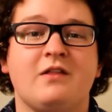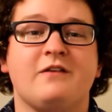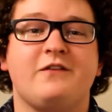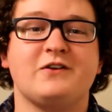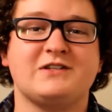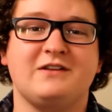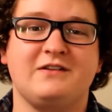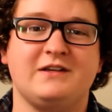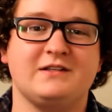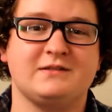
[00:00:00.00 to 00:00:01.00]
The first of
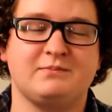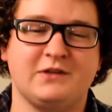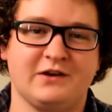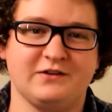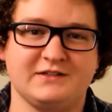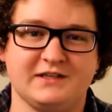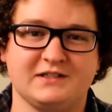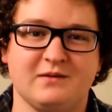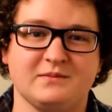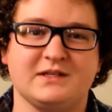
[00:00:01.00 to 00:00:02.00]
these tunnel
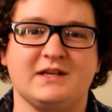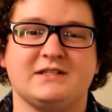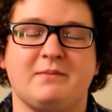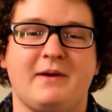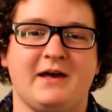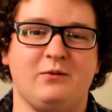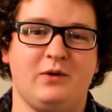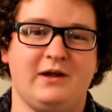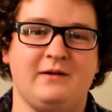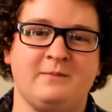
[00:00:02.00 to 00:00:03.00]
systems is the
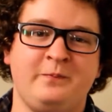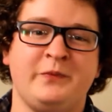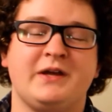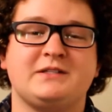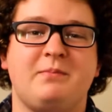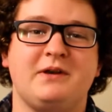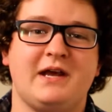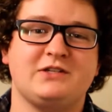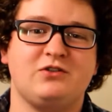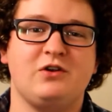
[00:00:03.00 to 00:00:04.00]
pedway. It's a
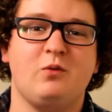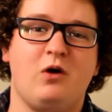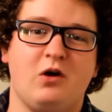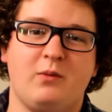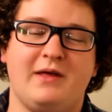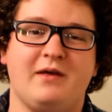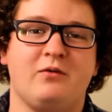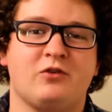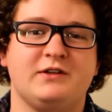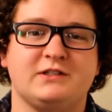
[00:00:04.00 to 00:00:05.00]
pedestrian walkway
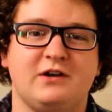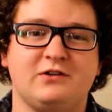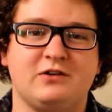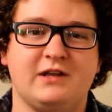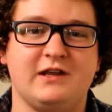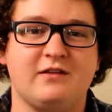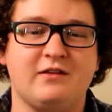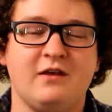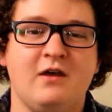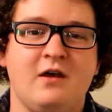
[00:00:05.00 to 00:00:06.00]
that runs
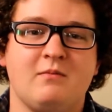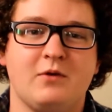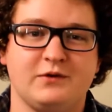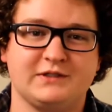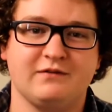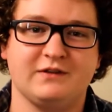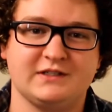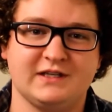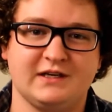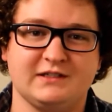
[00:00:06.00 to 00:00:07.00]
underneath most of the
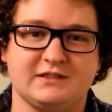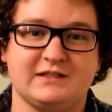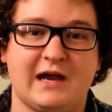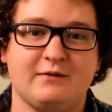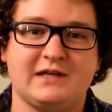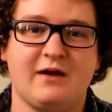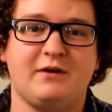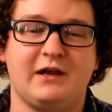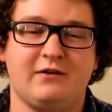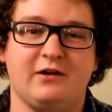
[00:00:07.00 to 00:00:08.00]
city's downtown
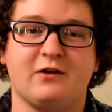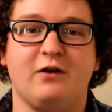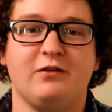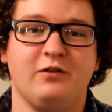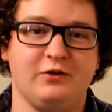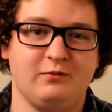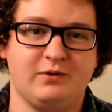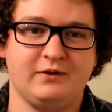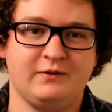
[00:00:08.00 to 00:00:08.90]
area called the Loop.